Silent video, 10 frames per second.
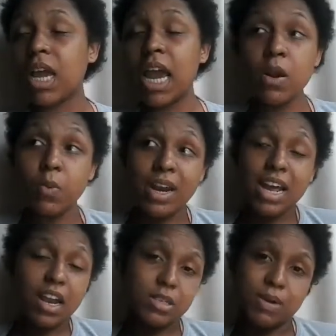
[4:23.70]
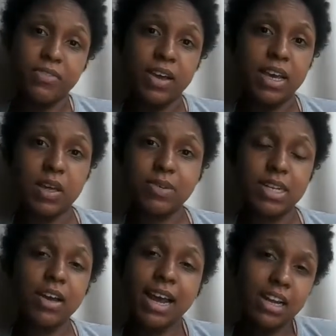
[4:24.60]
And when I lost my faith, I was
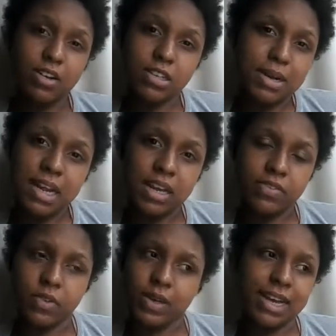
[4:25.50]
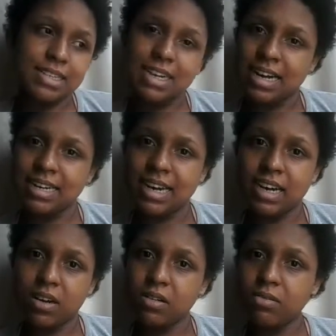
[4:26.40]
like, okay, I lost my life, so I can die
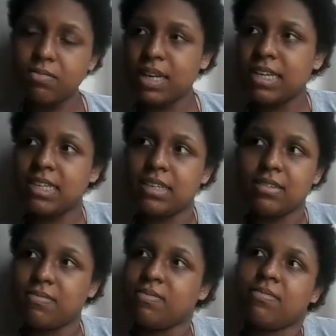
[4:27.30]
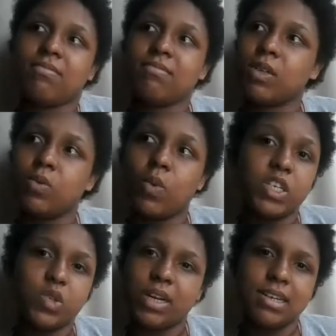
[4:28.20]
now, because why
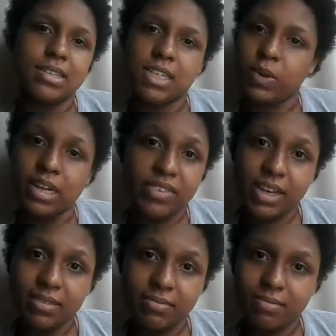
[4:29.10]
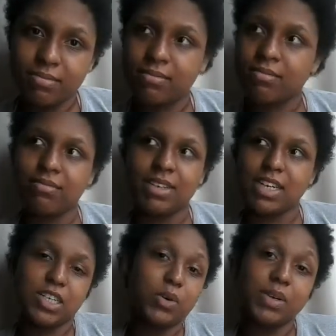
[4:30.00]
should I continue living?
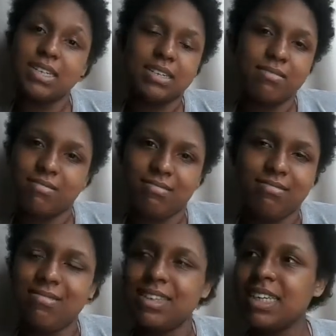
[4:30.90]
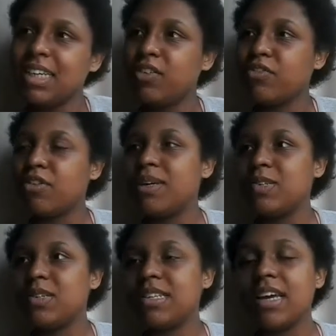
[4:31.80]
There's no reason for me
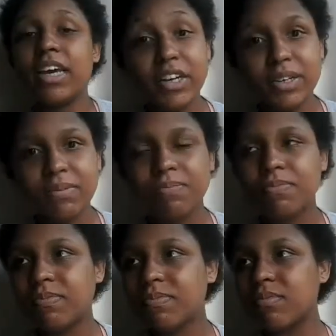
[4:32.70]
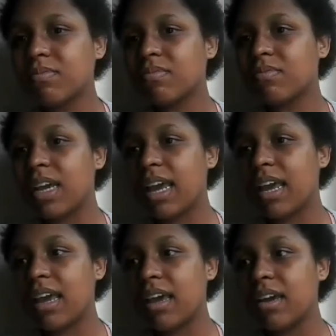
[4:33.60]
to stay here.
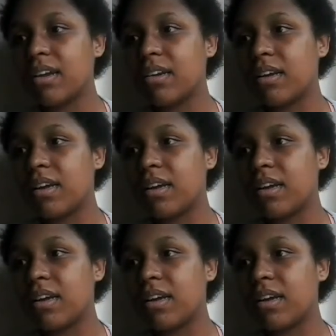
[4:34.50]
And